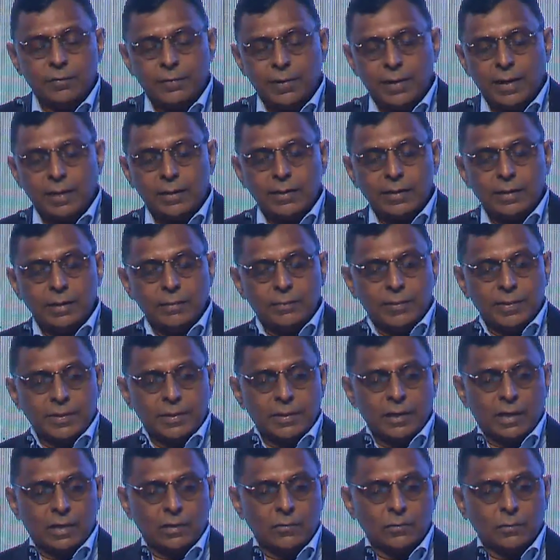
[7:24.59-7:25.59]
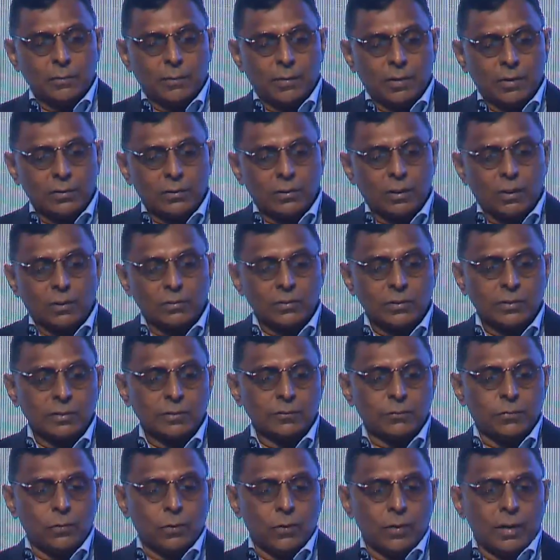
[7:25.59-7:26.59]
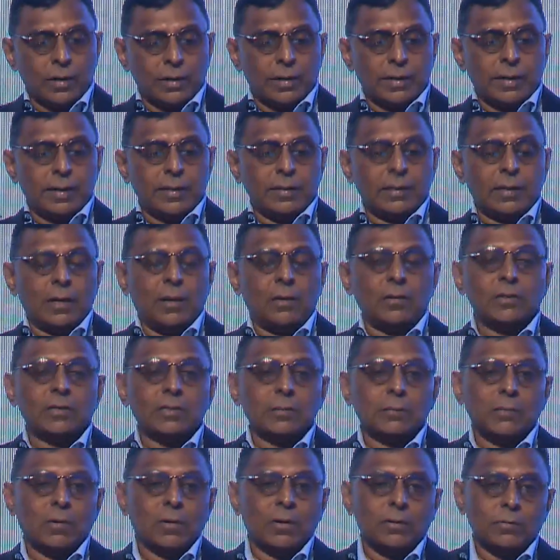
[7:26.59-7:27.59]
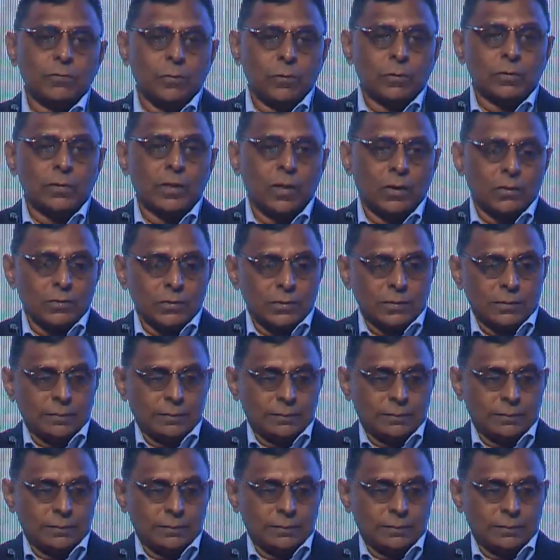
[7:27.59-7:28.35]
we had an EBITDA of about 1,400, and now it's about 4,000.